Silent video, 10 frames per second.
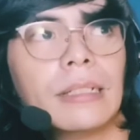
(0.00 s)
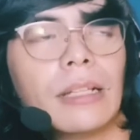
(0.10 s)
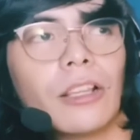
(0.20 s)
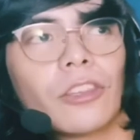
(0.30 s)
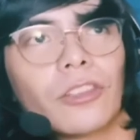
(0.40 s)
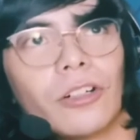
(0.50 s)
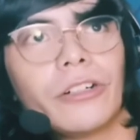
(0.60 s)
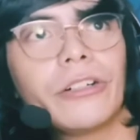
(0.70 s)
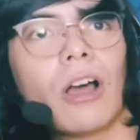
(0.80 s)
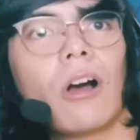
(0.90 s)
The
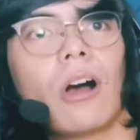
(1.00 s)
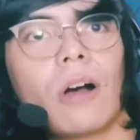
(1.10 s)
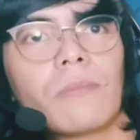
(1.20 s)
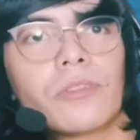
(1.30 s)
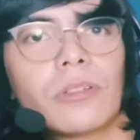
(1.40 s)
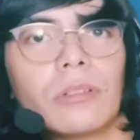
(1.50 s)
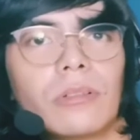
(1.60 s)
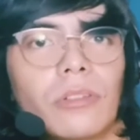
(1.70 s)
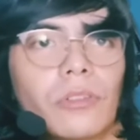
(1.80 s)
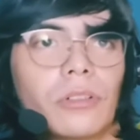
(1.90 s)
third option
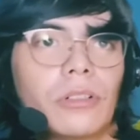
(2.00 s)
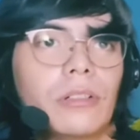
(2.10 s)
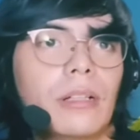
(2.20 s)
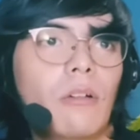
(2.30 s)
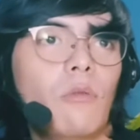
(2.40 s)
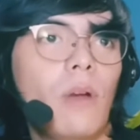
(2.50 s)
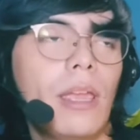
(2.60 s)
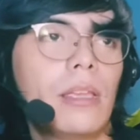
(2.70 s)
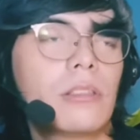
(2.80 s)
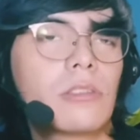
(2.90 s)
or third
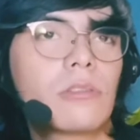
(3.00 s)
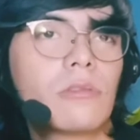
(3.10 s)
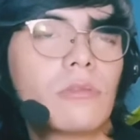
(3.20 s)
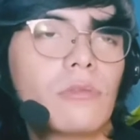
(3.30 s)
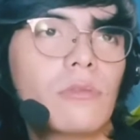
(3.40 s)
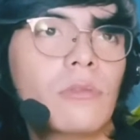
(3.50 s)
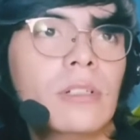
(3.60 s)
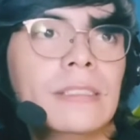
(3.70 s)
way to